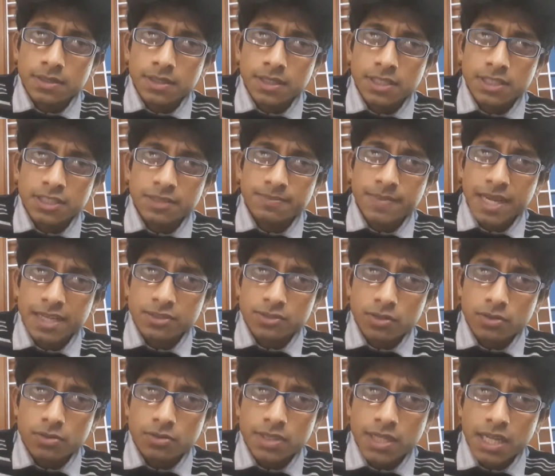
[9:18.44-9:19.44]

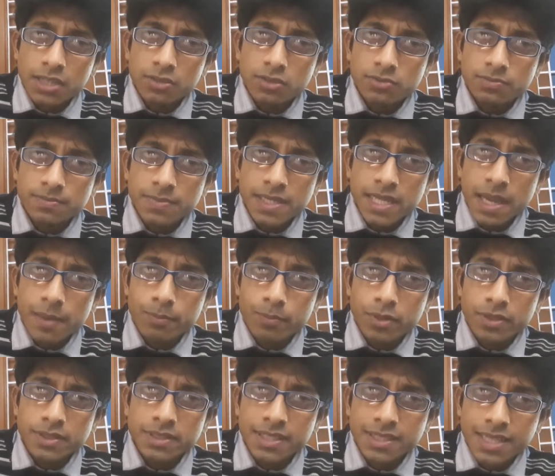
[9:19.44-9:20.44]
inspector cannot be
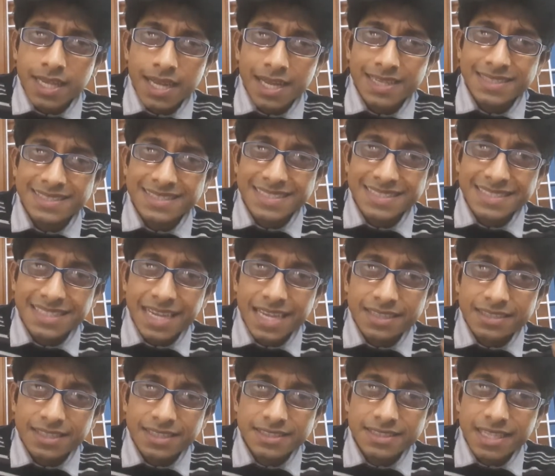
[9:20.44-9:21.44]
appointed as an
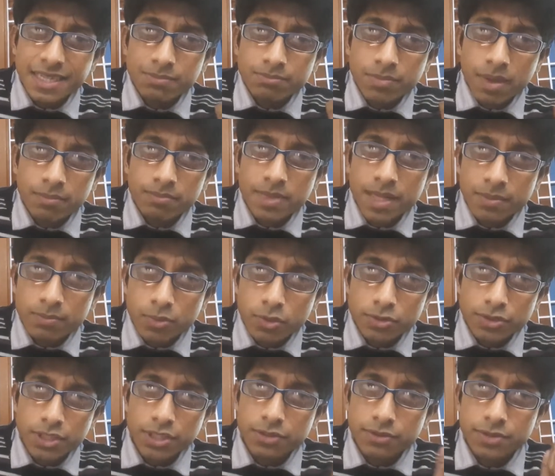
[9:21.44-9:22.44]
assistant public
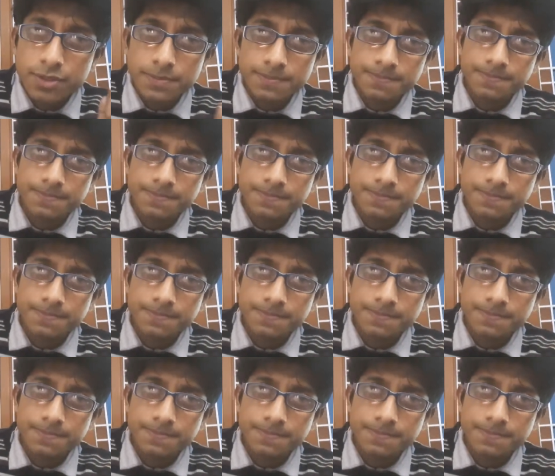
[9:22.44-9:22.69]
prosecutor.